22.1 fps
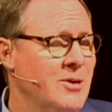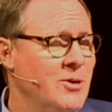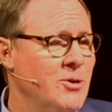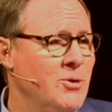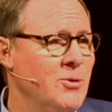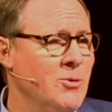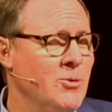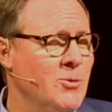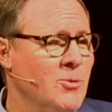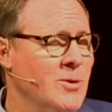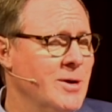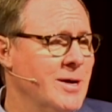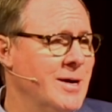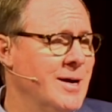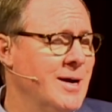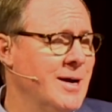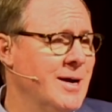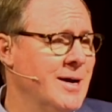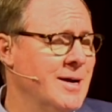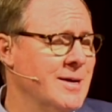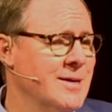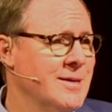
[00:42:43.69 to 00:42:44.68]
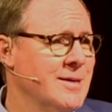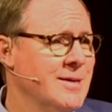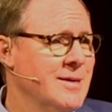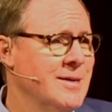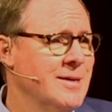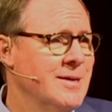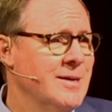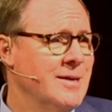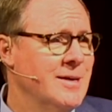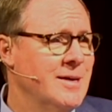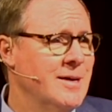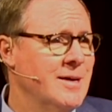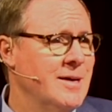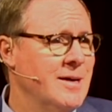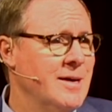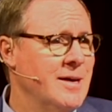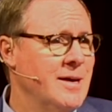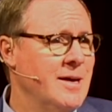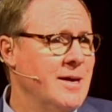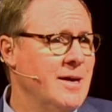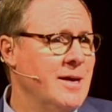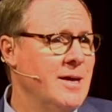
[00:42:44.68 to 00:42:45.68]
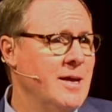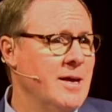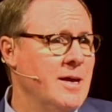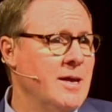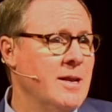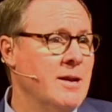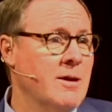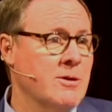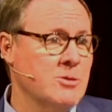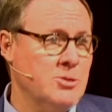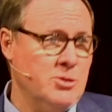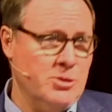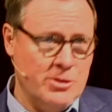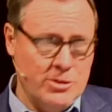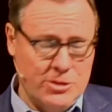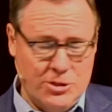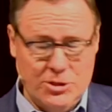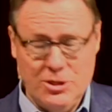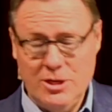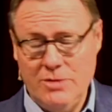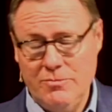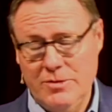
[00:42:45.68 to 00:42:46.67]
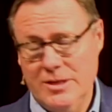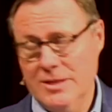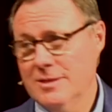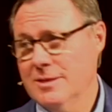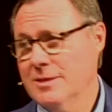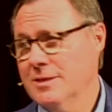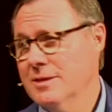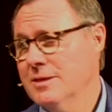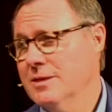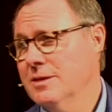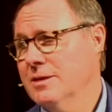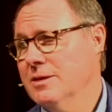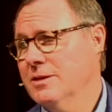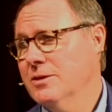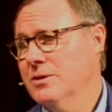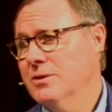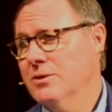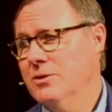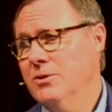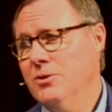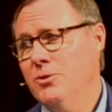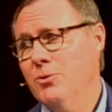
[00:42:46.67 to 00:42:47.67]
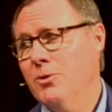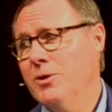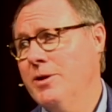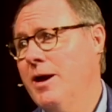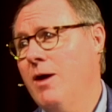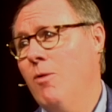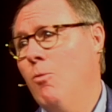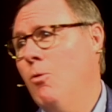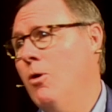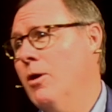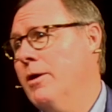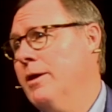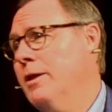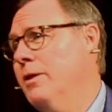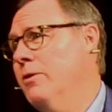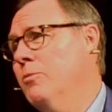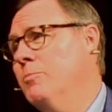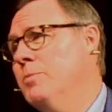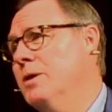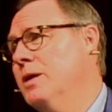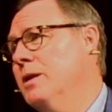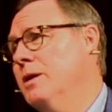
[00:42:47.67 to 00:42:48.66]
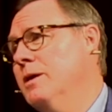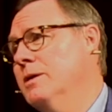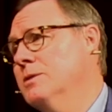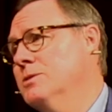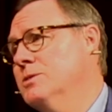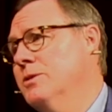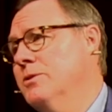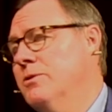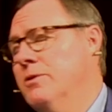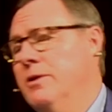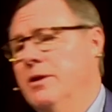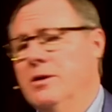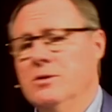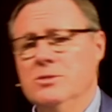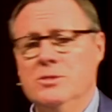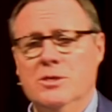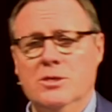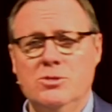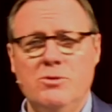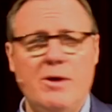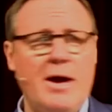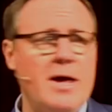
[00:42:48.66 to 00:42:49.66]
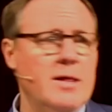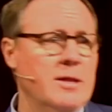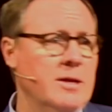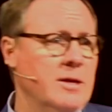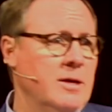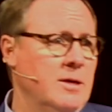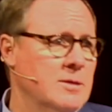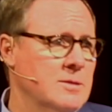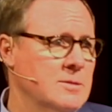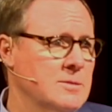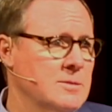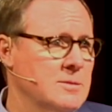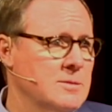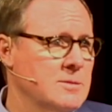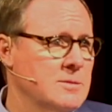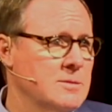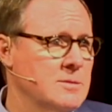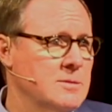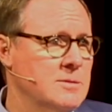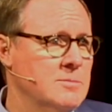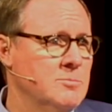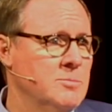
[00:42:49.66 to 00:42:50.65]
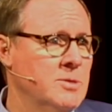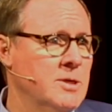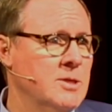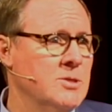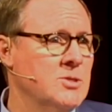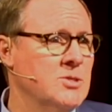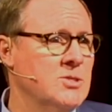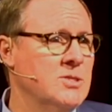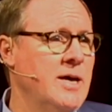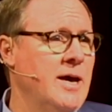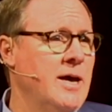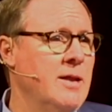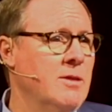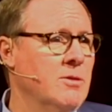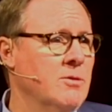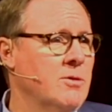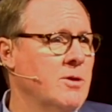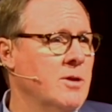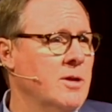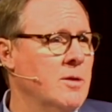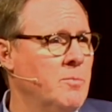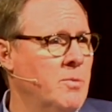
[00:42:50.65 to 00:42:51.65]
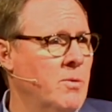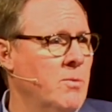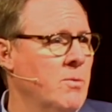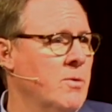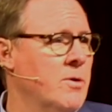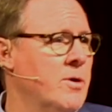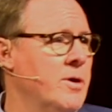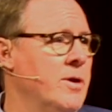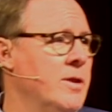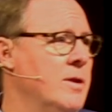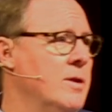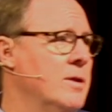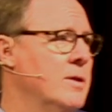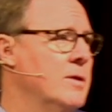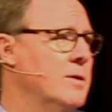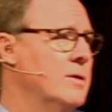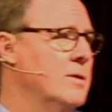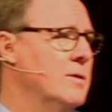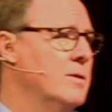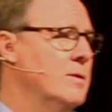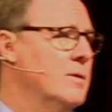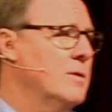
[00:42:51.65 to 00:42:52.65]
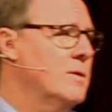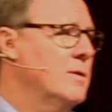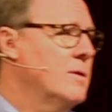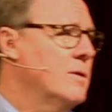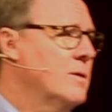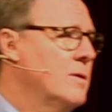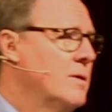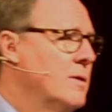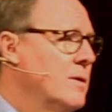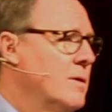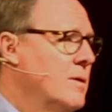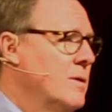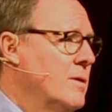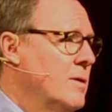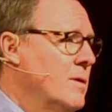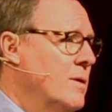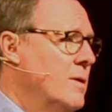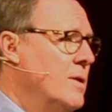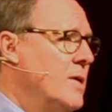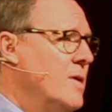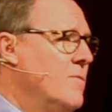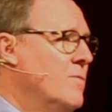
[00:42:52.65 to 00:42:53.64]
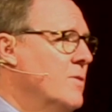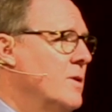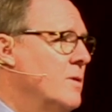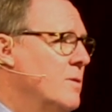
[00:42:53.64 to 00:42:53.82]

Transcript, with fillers: who uh, in, in our church even, who are not walking in obedience in their heterosexuality, but instead looking at porn and, and even